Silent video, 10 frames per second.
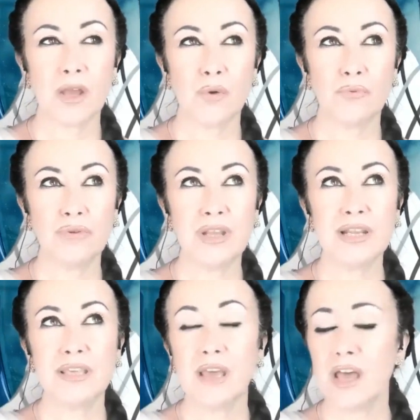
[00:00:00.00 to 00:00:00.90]
a
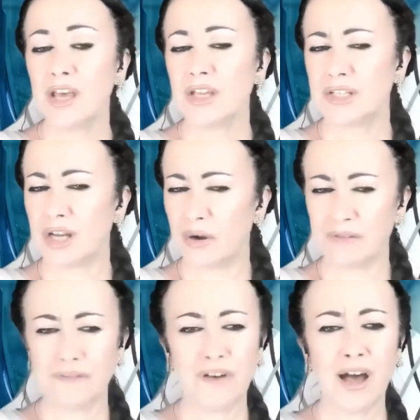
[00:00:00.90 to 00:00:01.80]
really
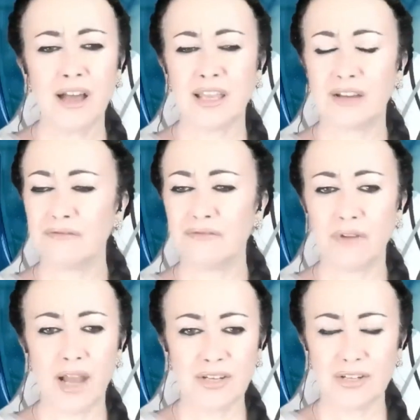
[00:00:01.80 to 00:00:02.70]
terrifying,
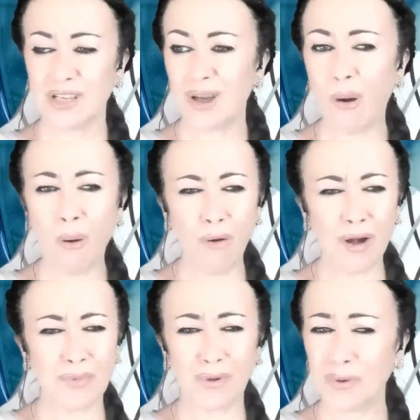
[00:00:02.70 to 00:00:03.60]
frightening,
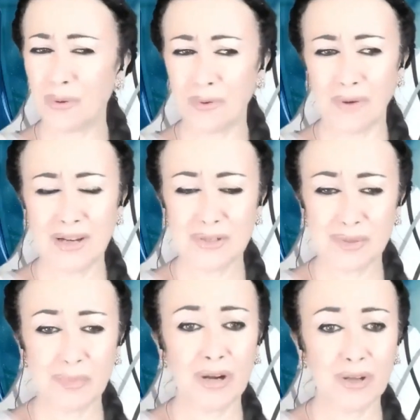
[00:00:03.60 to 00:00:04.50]
horrible,
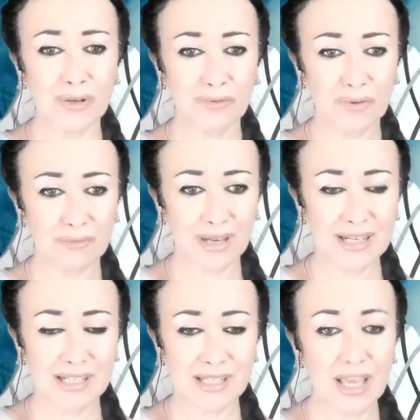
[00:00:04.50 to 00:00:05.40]
horrendous period of
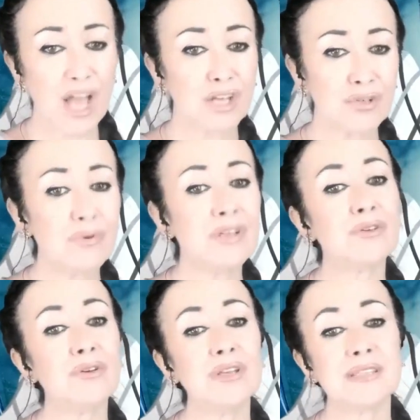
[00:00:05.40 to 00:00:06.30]
humanity during
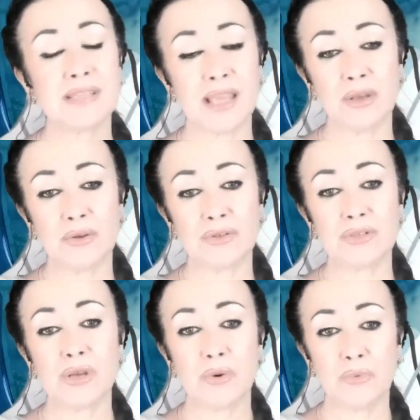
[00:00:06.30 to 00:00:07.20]
the
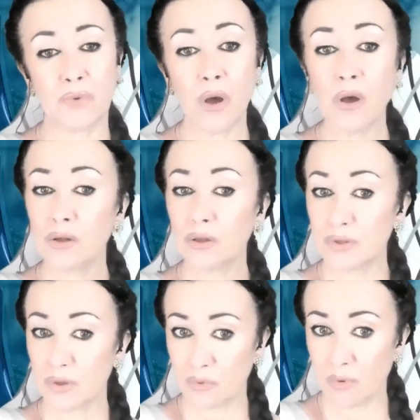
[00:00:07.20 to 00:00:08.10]
Second
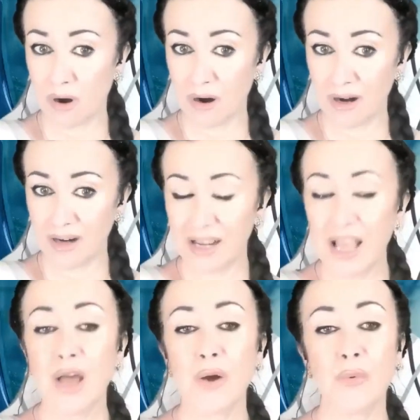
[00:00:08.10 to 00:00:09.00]
World War,
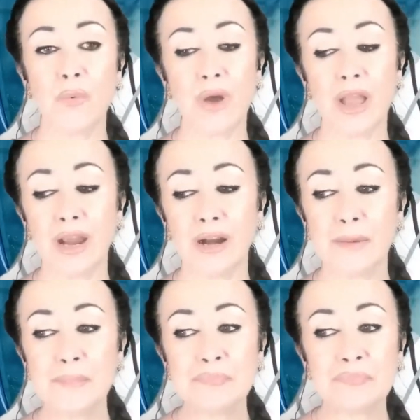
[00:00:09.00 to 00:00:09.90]

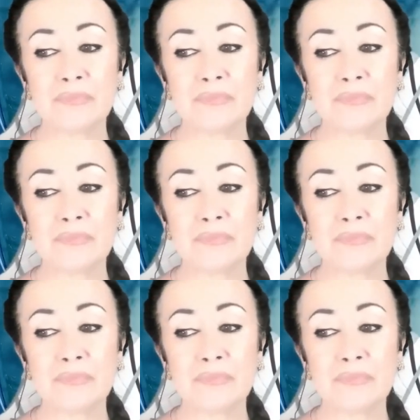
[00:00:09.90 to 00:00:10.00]
where